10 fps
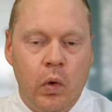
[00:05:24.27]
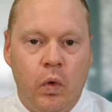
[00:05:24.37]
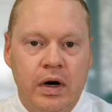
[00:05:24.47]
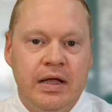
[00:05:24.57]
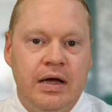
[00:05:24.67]

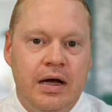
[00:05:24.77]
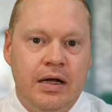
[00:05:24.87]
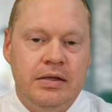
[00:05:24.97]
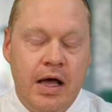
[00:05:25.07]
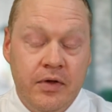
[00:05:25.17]
One of the,
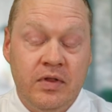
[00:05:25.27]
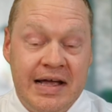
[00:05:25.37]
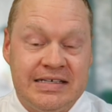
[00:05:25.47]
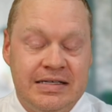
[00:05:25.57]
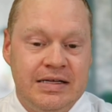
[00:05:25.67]
another
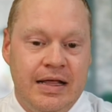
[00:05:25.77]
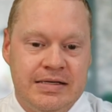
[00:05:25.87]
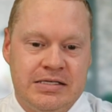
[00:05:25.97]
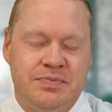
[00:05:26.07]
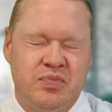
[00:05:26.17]
lesson, and
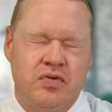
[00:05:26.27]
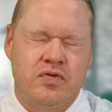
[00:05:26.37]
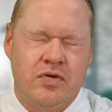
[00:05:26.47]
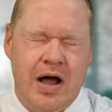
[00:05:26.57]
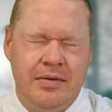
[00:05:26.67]
this is
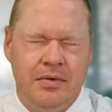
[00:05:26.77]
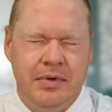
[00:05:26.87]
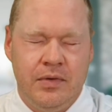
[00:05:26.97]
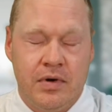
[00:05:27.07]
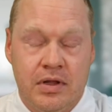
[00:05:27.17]

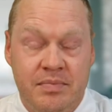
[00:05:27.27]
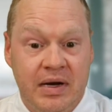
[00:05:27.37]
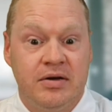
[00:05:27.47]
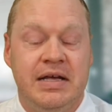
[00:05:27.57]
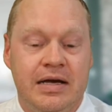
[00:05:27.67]
probably one of the
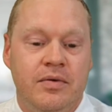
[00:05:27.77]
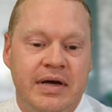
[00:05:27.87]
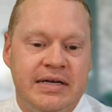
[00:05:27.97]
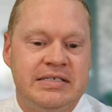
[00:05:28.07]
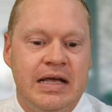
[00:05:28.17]
bigger
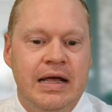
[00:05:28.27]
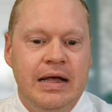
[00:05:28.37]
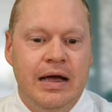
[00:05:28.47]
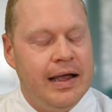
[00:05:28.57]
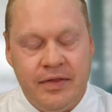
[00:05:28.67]
takeaways,
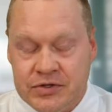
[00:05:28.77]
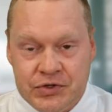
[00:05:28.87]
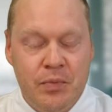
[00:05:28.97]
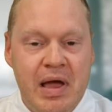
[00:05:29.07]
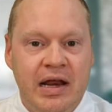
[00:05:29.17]
Again, there's
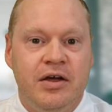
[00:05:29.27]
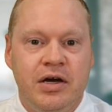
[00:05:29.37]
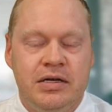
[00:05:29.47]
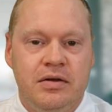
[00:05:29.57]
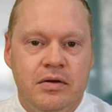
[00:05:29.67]
so many
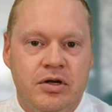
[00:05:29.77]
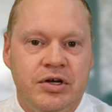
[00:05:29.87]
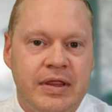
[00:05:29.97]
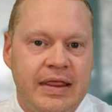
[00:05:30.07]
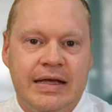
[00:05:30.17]
good
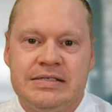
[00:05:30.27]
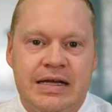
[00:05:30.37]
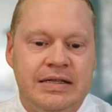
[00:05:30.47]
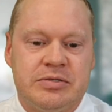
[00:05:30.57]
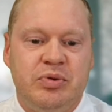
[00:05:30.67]
good things
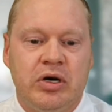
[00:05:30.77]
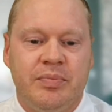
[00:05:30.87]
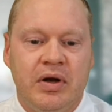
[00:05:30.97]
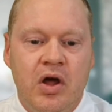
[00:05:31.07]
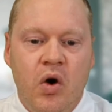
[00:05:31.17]
in this book,
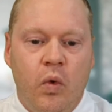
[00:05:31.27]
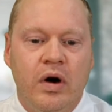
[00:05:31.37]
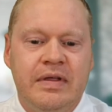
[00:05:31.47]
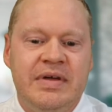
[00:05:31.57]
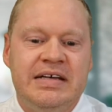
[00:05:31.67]
but
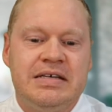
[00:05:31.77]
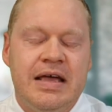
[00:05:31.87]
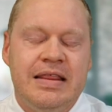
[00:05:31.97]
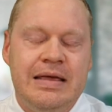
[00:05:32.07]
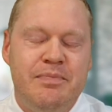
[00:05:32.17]
one of them is
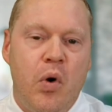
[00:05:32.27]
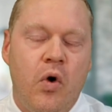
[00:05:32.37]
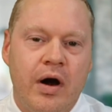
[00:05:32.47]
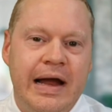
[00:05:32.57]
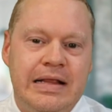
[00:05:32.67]
the
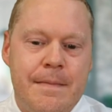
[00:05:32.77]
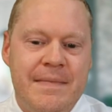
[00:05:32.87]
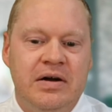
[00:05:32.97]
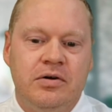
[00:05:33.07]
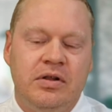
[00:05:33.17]
poor and the
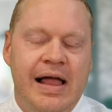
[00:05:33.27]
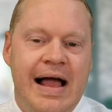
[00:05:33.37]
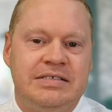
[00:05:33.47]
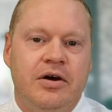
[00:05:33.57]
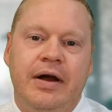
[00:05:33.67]
middle
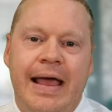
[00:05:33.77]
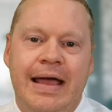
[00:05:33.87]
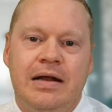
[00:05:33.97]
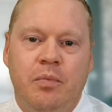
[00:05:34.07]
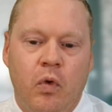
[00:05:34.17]
class are going to
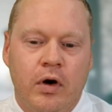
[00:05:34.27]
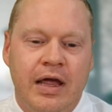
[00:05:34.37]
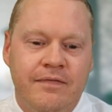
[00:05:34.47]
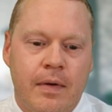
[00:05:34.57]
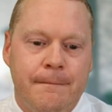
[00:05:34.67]
end up
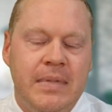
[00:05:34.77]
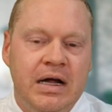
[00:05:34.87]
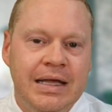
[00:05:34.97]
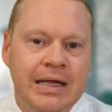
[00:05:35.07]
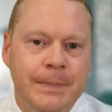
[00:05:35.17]
working for
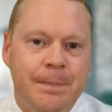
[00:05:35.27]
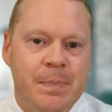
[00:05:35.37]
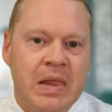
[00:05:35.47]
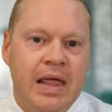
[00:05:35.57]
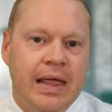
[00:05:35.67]
money
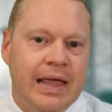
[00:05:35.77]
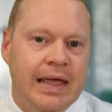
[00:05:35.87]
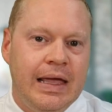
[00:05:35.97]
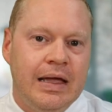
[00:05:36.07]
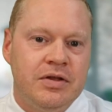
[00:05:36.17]

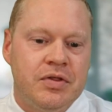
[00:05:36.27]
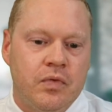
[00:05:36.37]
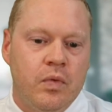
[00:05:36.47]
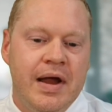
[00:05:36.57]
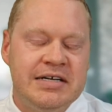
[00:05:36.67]
and the
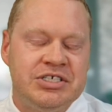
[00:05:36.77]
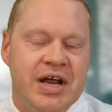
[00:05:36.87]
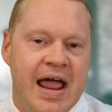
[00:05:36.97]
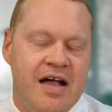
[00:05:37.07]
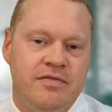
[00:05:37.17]

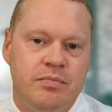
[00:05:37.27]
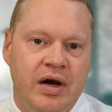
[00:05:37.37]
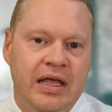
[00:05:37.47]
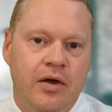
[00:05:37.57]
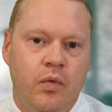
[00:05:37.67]
rich have
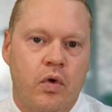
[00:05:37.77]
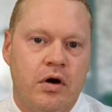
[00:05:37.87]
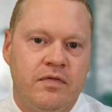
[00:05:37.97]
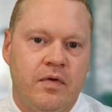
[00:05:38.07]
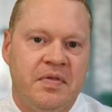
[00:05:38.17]
money
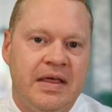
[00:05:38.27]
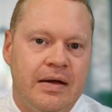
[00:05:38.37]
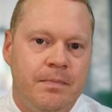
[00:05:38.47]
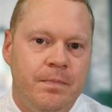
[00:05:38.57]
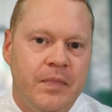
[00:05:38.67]
work for
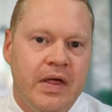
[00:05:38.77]
them.